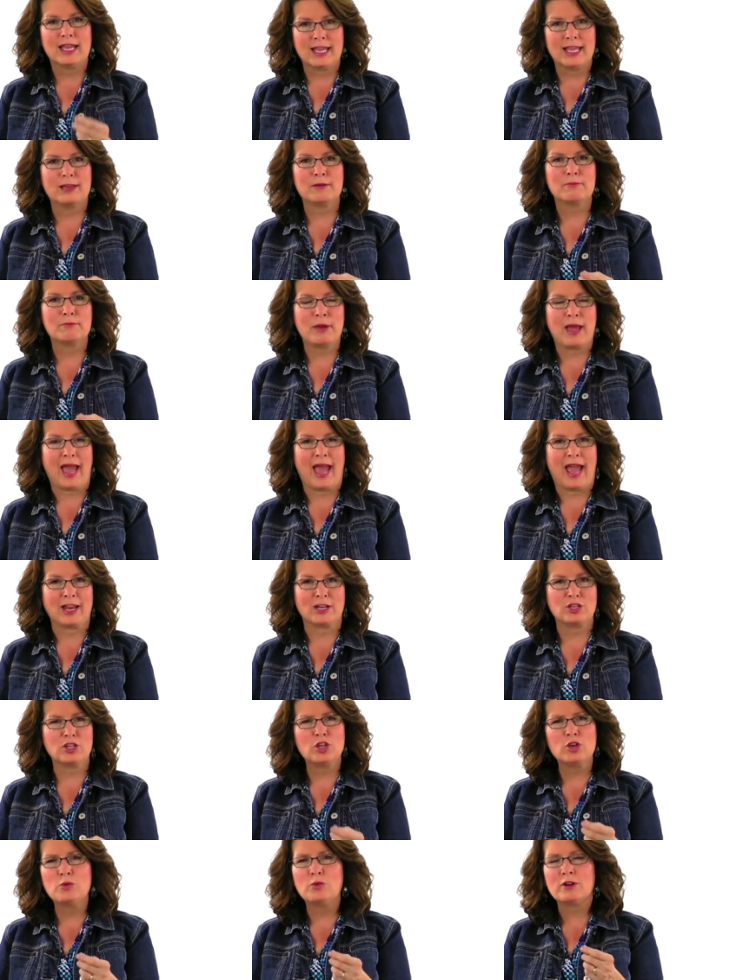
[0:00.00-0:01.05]

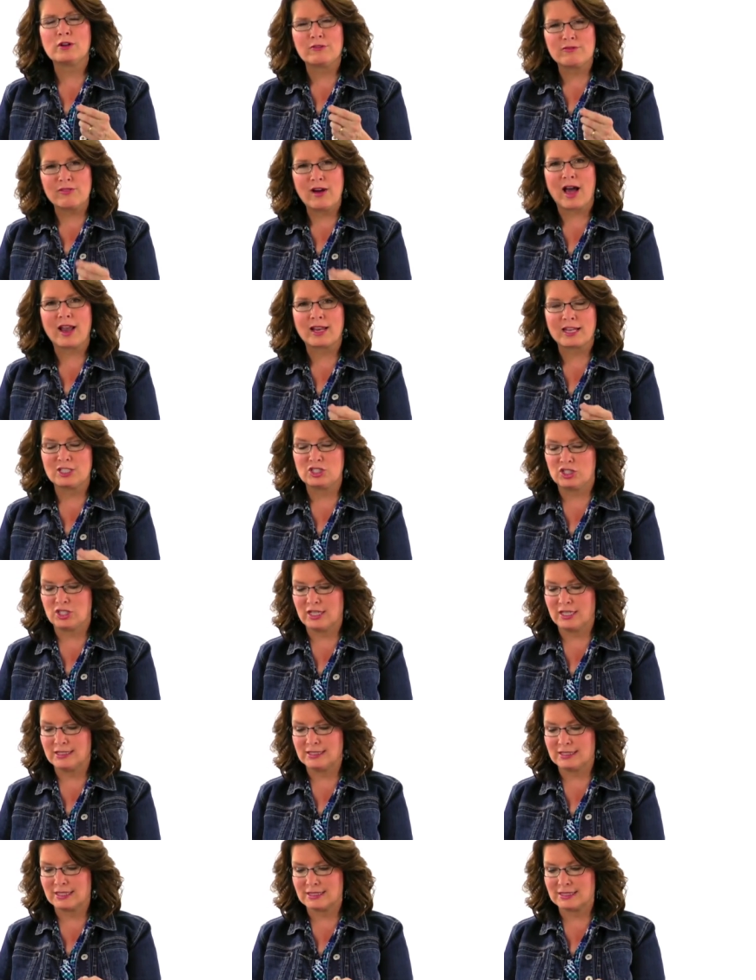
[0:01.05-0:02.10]
impact. You want to follow
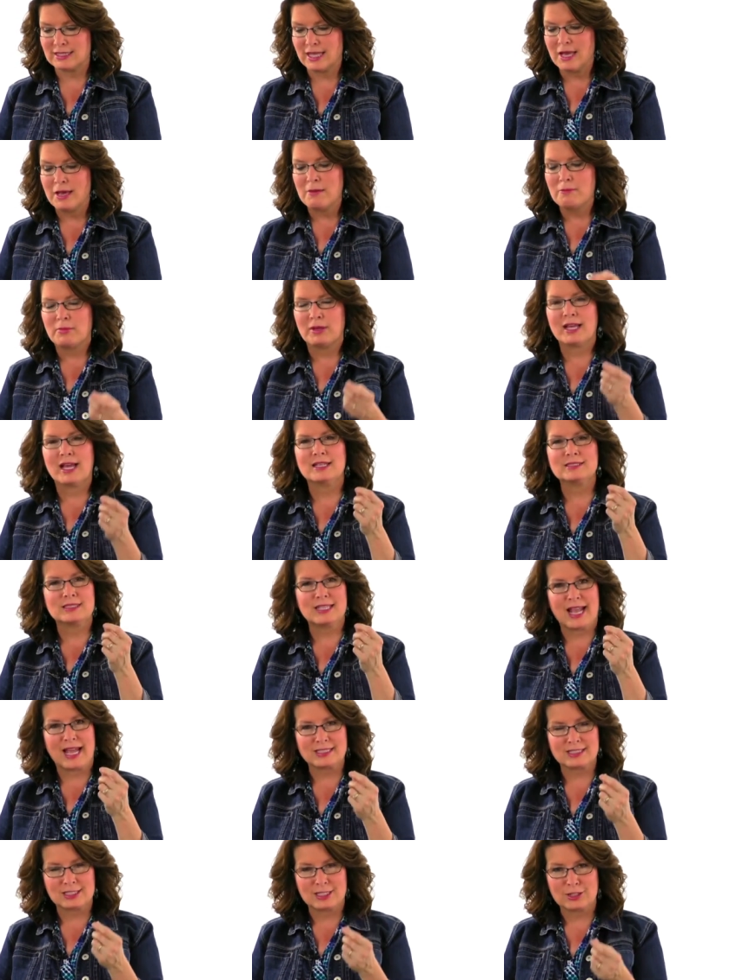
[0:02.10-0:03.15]
Jesus because he
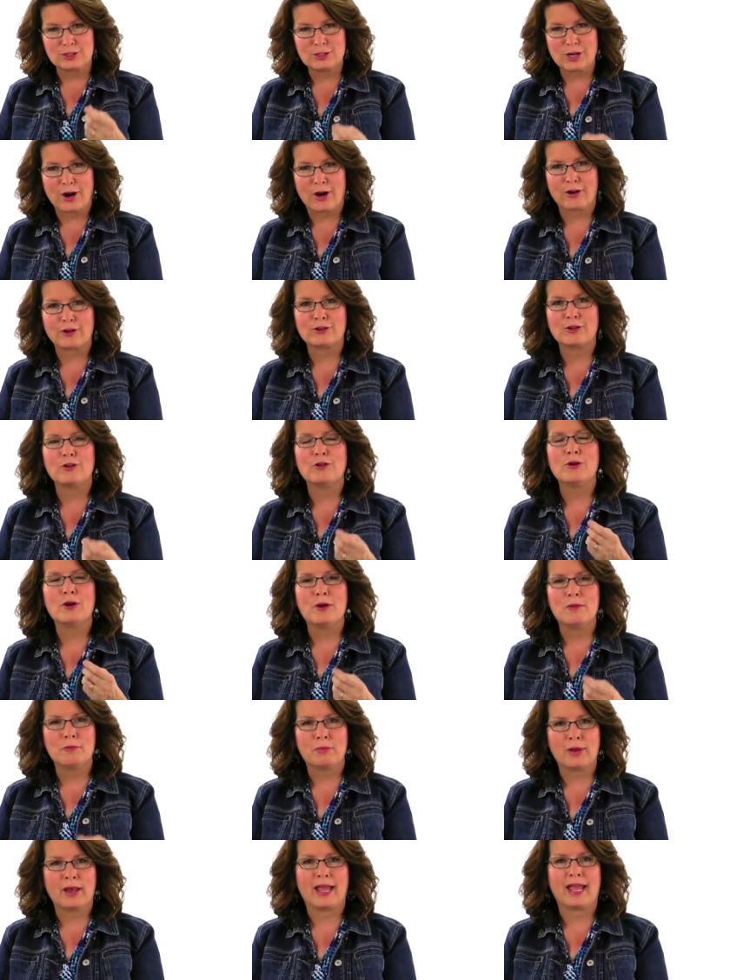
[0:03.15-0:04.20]
has an eternal
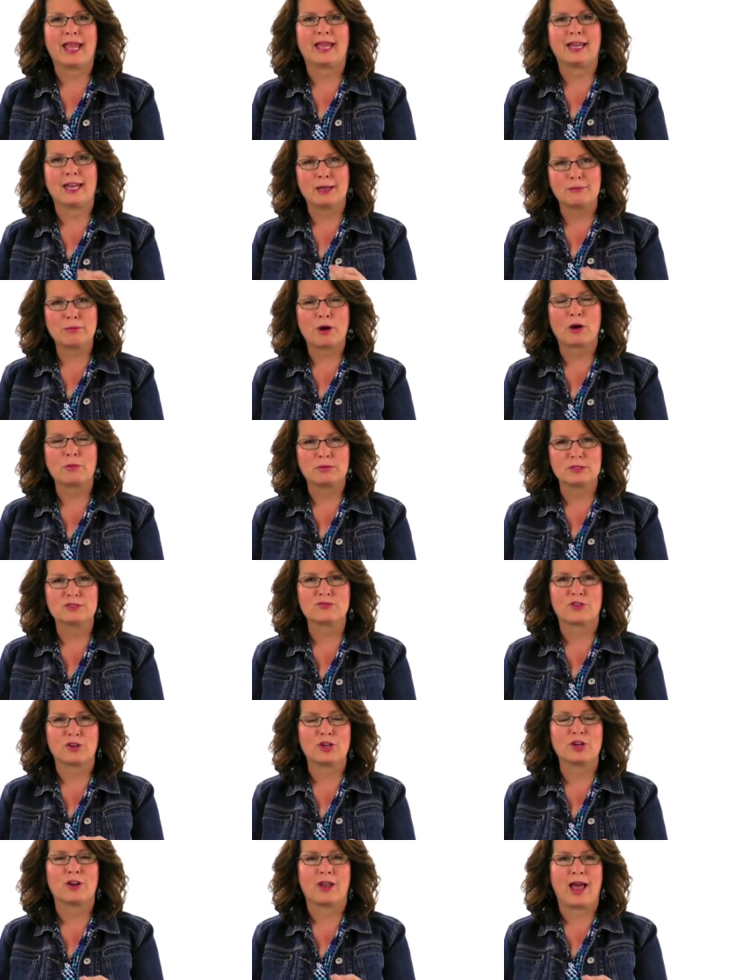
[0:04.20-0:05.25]
plan and purpose
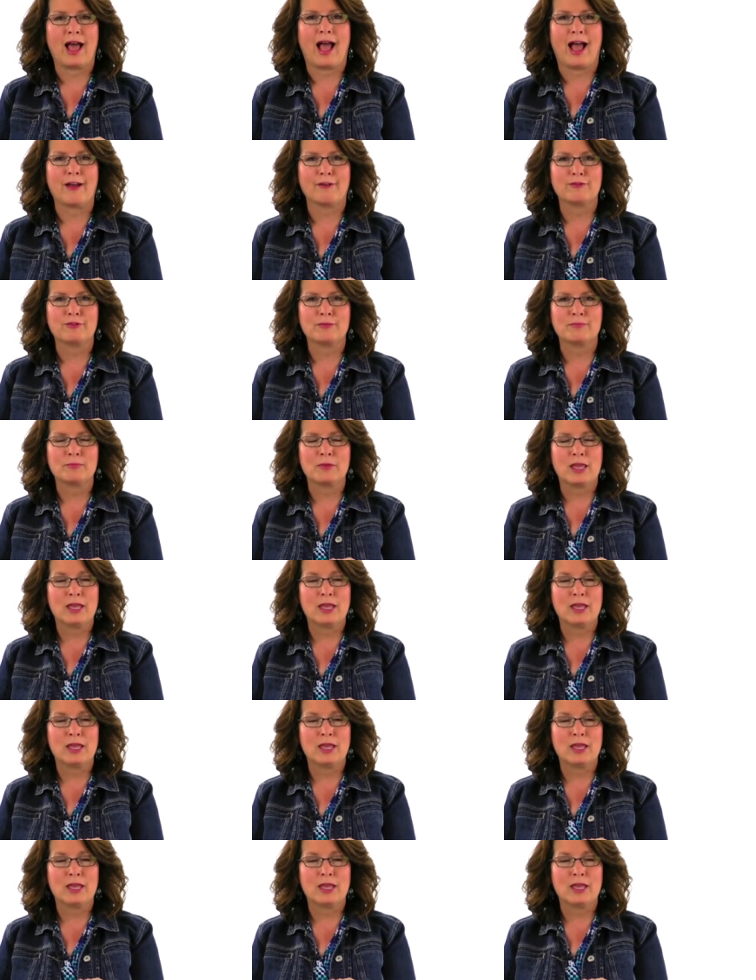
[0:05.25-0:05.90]
for your life.